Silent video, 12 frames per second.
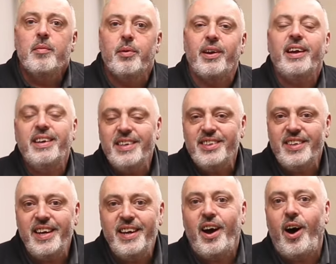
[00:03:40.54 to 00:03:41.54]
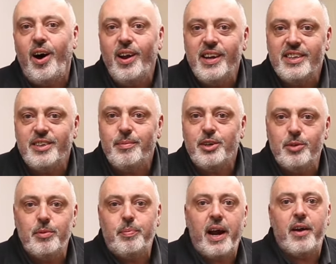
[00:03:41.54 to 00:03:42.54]
But like I said, all this will
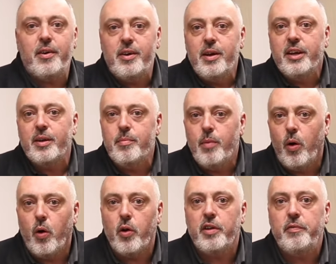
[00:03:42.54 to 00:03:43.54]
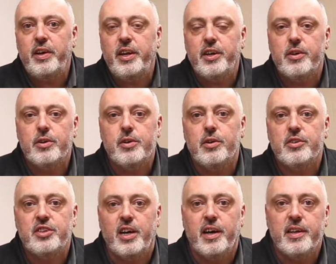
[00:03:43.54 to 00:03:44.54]
become apparent the more the video
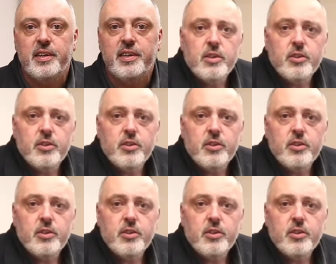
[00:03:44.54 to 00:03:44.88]
goes on.